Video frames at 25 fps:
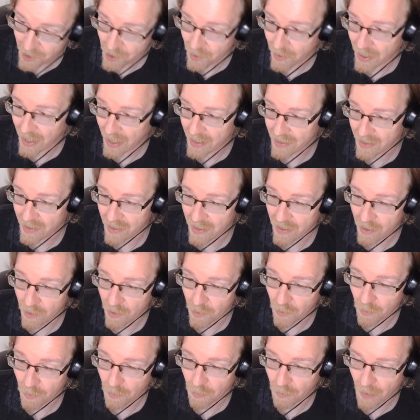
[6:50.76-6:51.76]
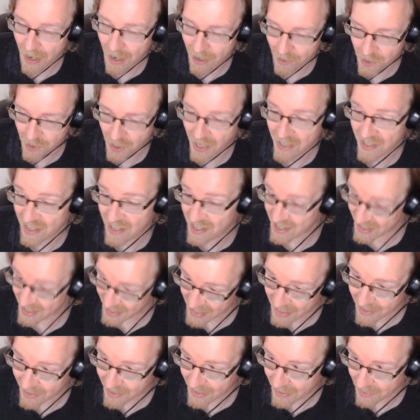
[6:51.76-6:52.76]
also got to do I also got to
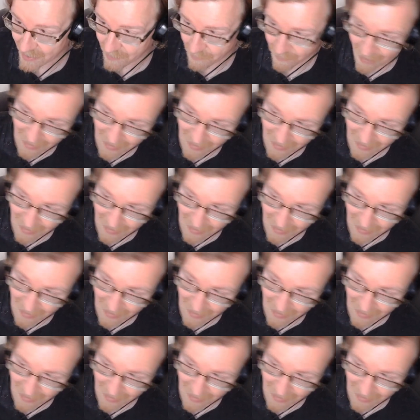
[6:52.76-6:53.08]
see the